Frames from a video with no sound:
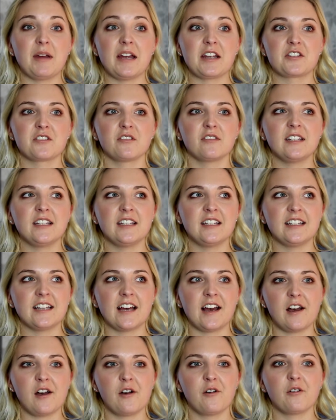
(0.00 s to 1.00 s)
actually
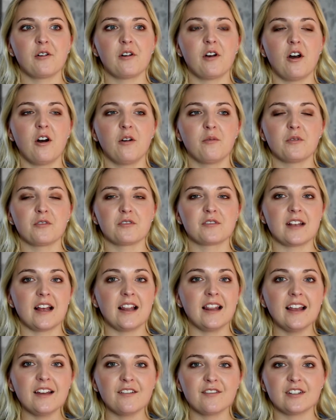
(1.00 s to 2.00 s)
now almost
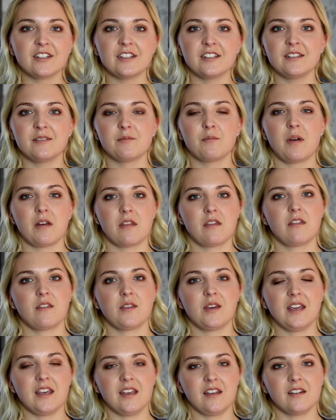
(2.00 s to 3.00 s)
11 months
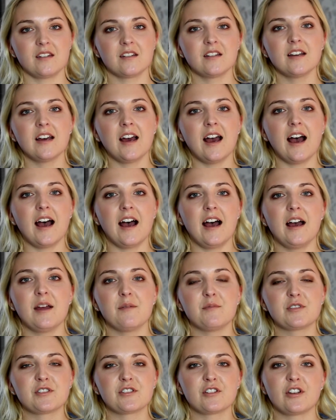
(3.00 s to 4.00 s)
in.
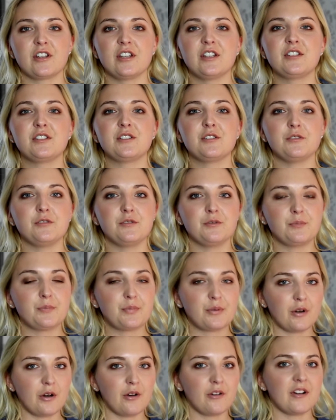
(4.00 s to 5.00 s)
I'm starting to
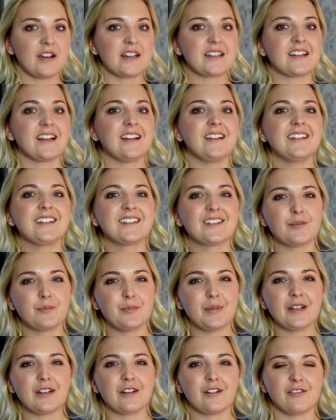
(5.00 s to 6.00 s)
progress a little
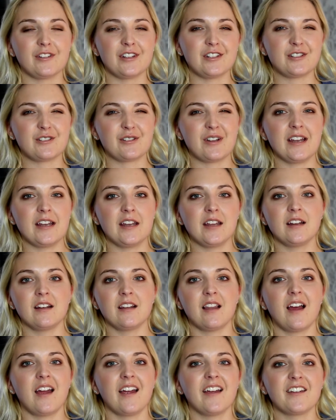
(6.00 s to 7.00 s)
bit of HIIT training,
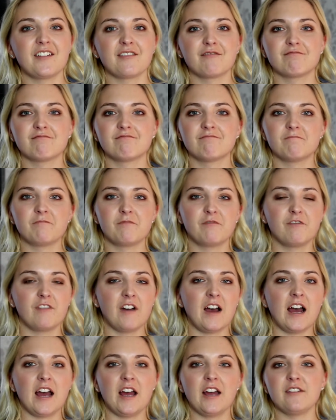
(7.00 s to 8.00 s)
like
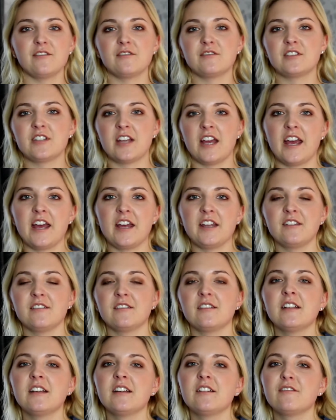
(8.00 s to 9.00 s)
5,
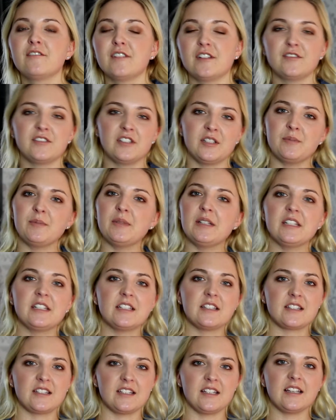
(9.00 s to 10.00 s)
10, 15
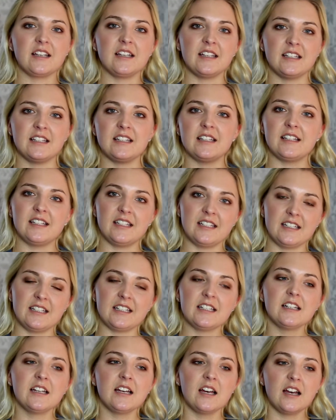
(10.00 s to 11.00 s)
minutes in the